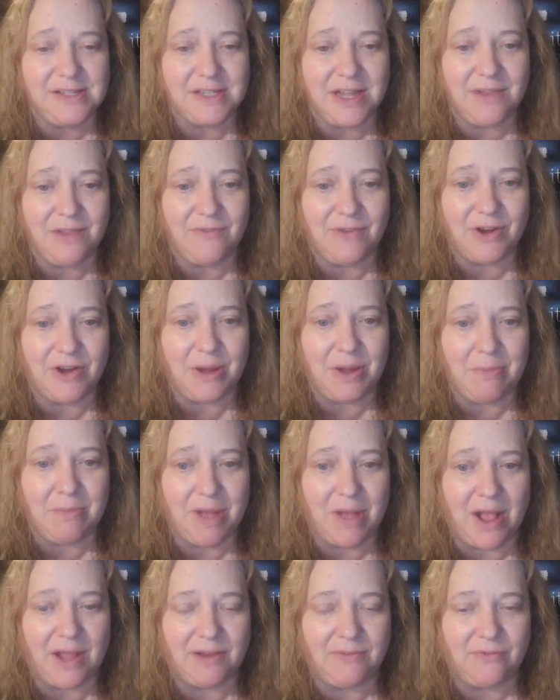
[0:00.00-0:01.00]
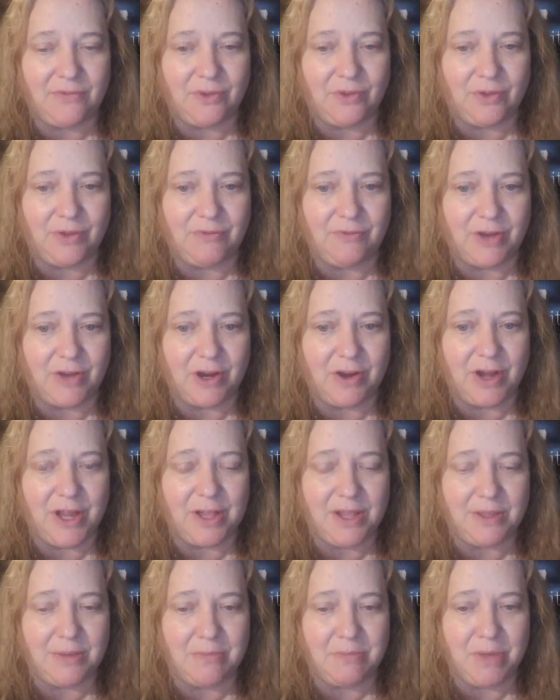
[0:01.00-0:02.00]
to stay very mindful and
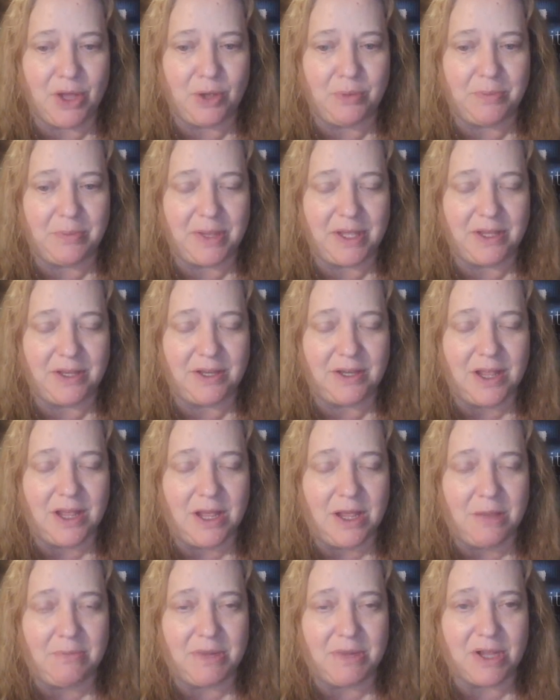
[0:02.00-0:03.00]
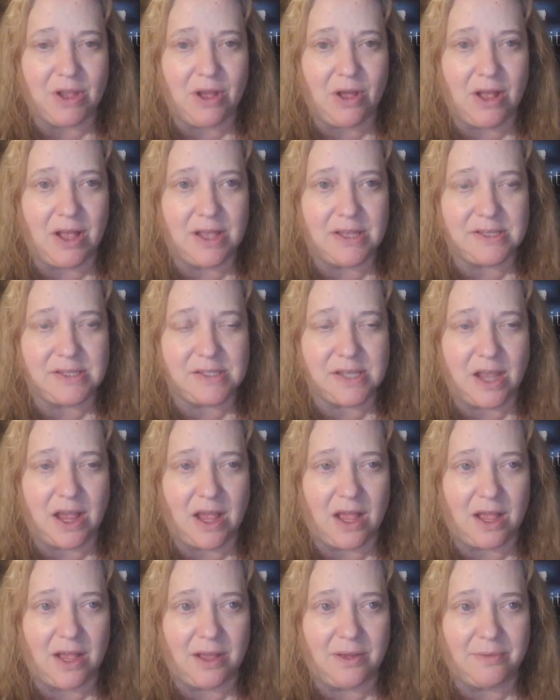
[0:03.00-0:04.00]
very in the moment because
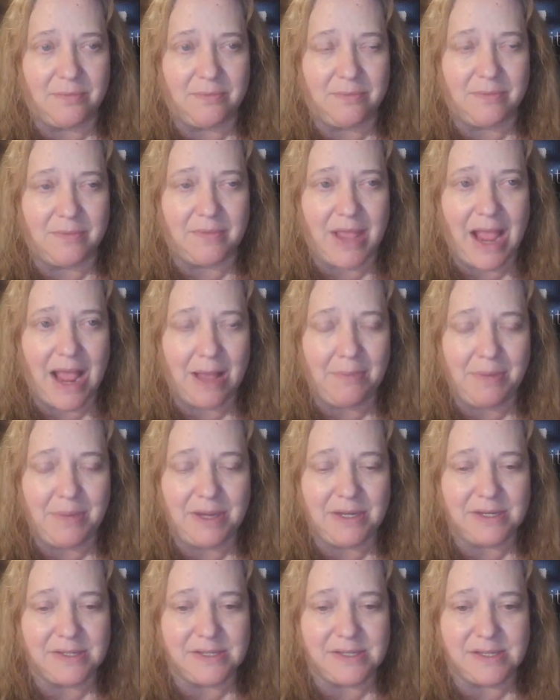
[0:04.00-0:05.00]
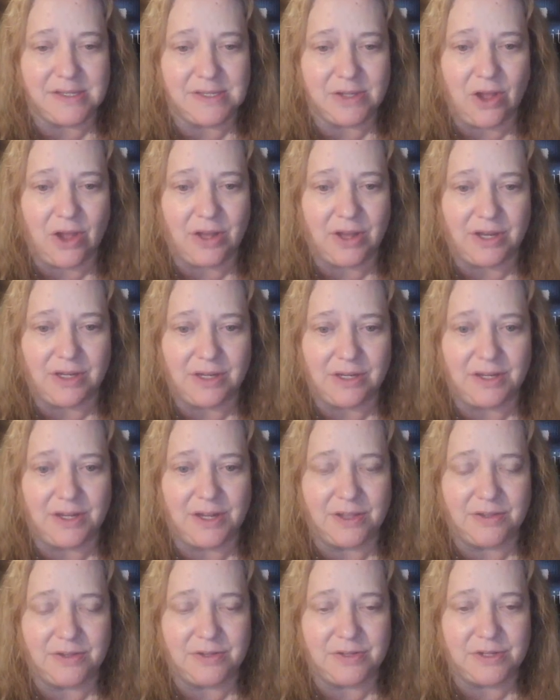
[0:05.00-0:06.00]
um, happiness is not in
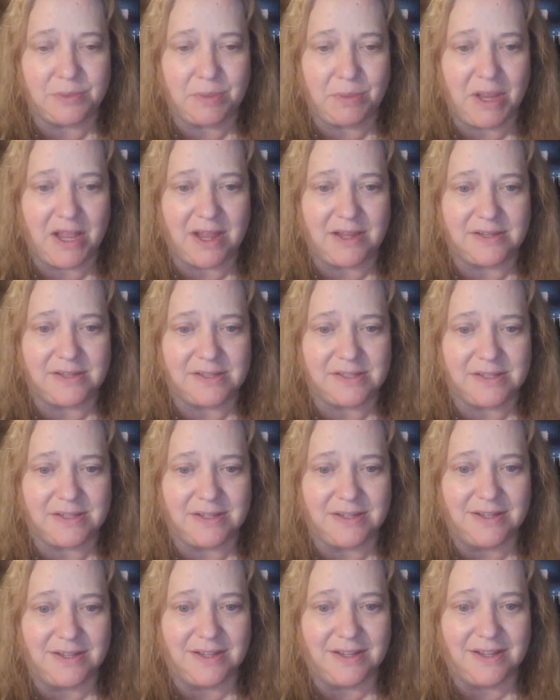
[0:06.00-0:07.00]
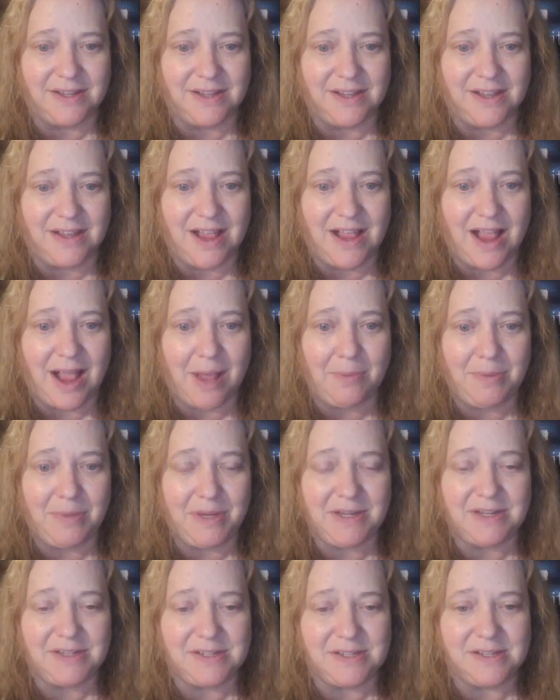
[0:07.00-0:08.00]
another space.
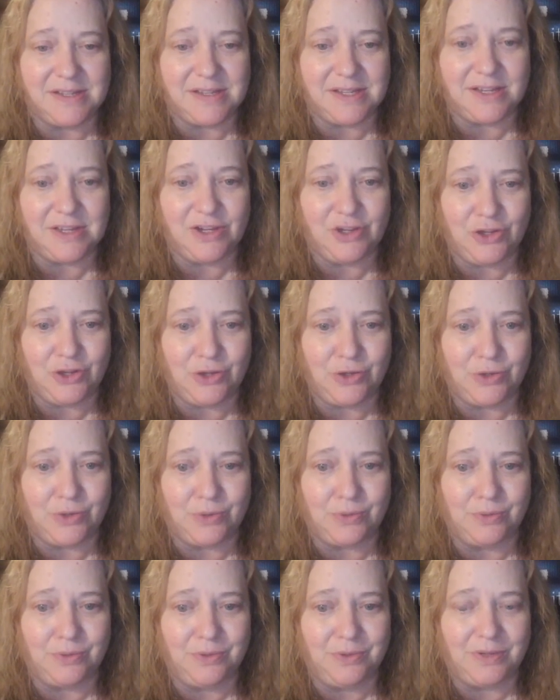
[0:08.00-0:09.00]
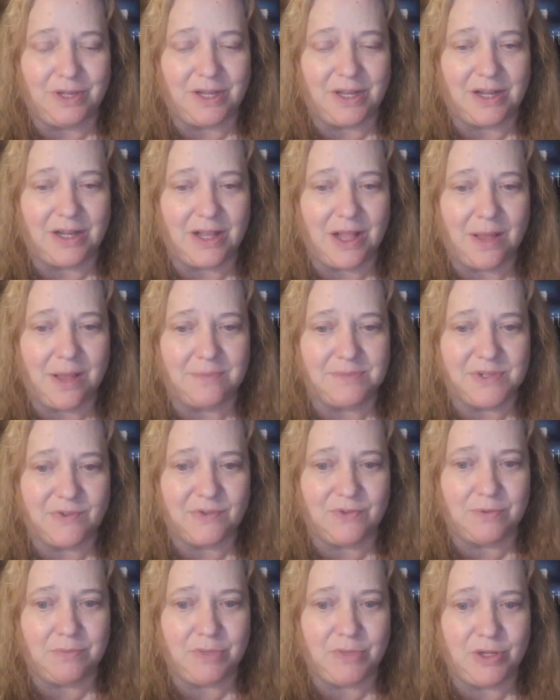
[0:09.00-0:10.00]
Happiness is you, and it comes
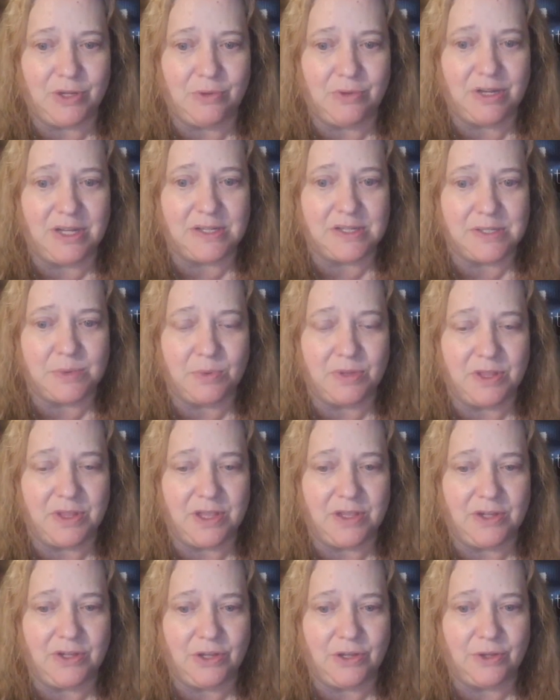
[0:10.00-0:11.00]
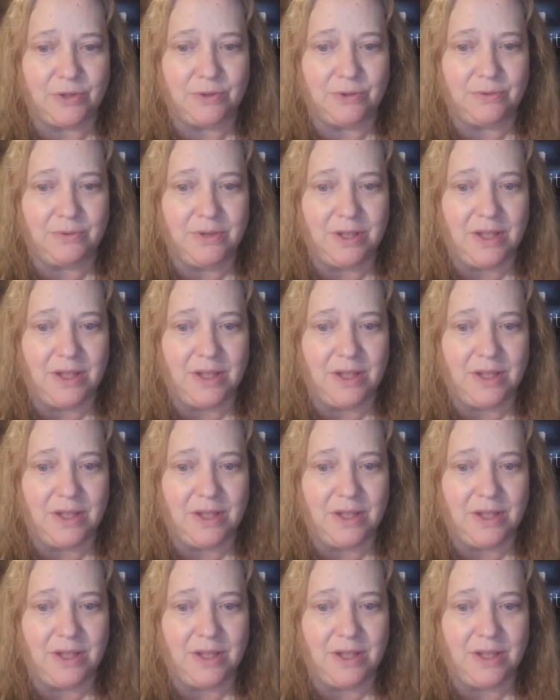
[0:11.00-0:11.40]
from you, and it's within you.